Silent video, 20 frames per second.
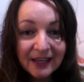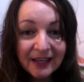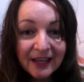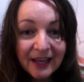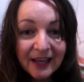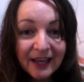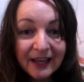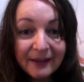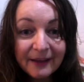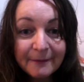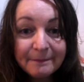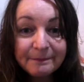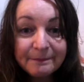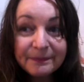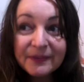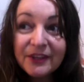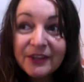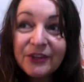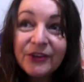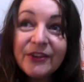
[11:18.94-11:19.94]

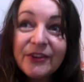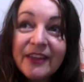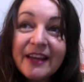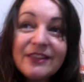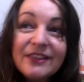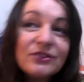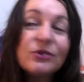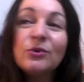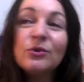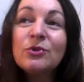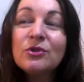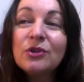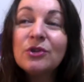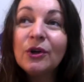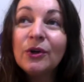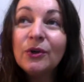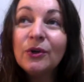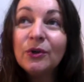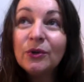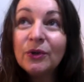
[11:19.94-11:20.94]
That's
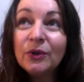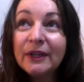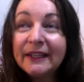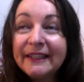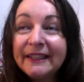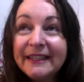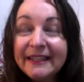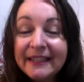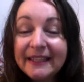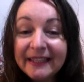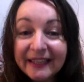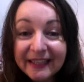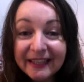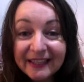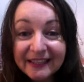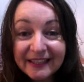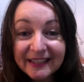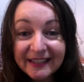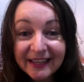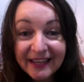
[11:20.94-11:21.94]
also an
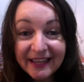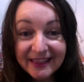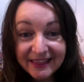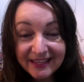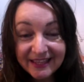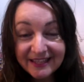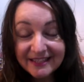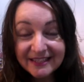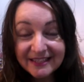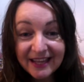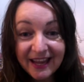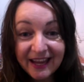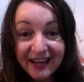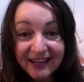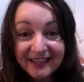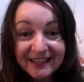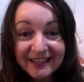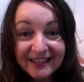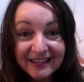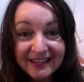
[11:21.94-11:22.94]
indicator that things are
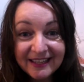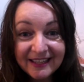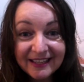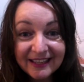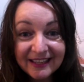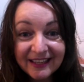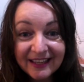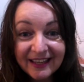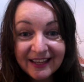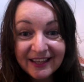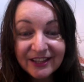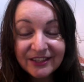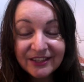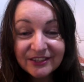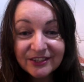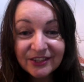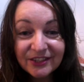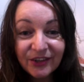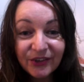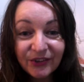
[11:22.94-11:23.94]
ending.
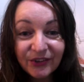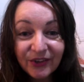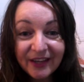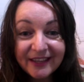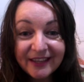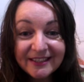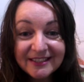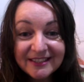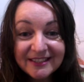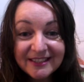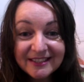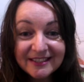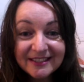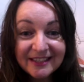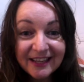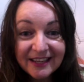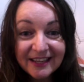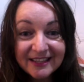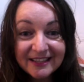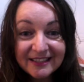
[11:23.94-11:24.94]
So, and just
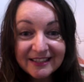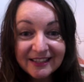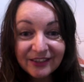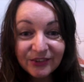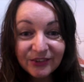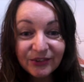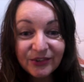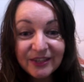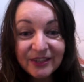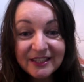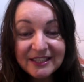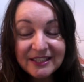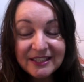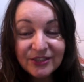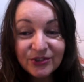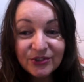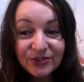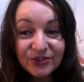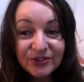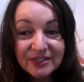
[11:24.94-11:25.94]
in
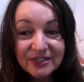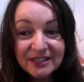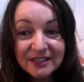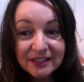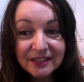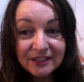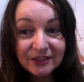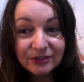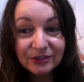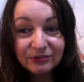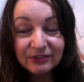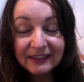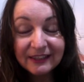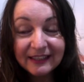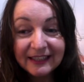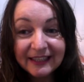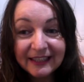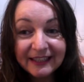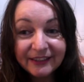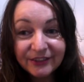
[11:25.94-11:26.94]
yourself,
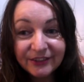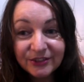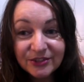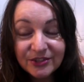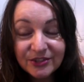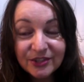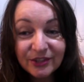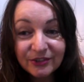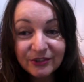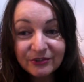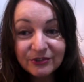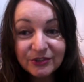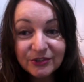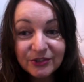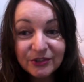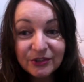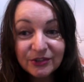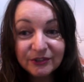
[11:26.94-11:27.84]
allow yourself to